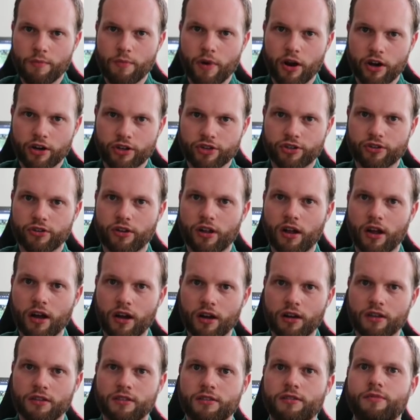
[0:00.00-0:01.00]
a martial
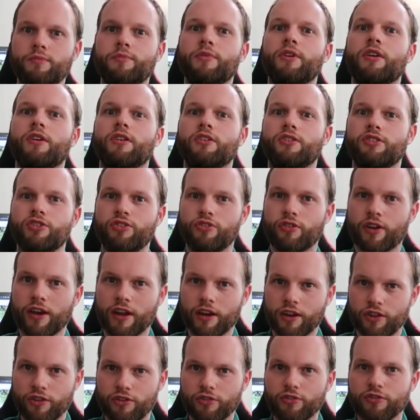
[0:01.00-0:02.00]
art, because you
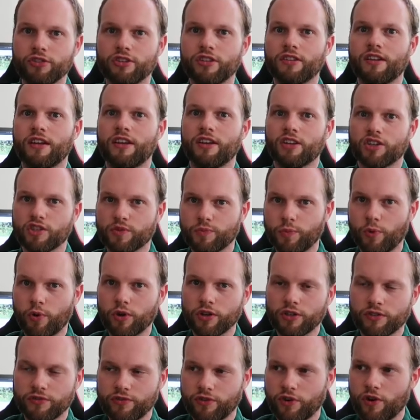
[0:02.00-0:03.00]
cannot use it in a
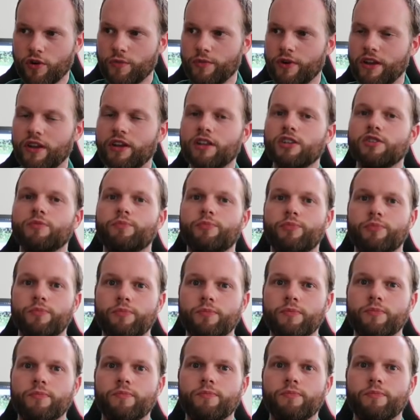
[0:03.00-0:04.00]
sports form, in a
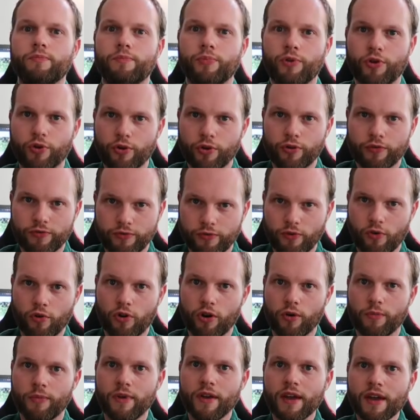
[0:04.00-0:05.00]
pure
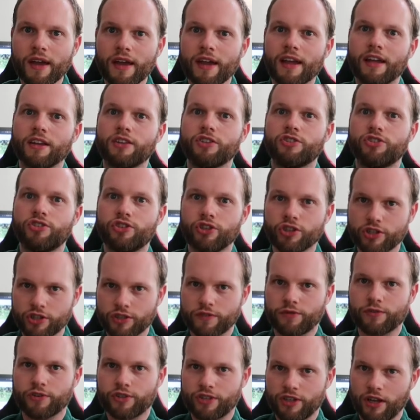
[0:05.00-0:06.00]
form. It's
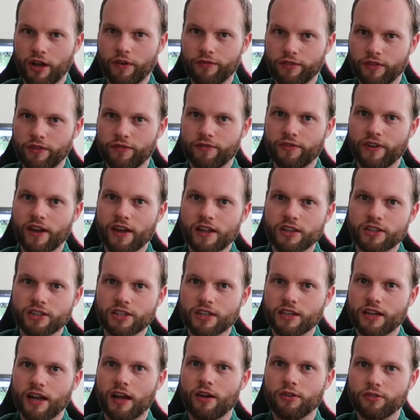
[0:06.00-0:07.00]
just for
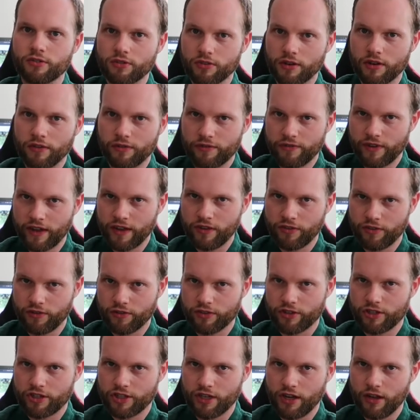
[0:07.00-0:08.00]
self-defense and how to
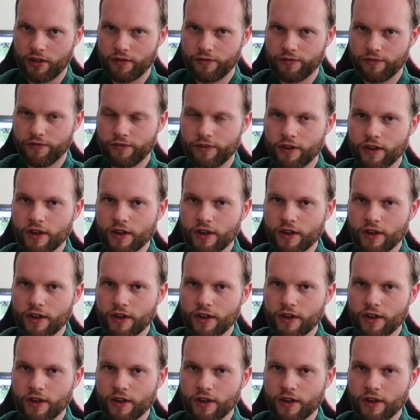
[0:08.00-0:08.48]
defend yourself.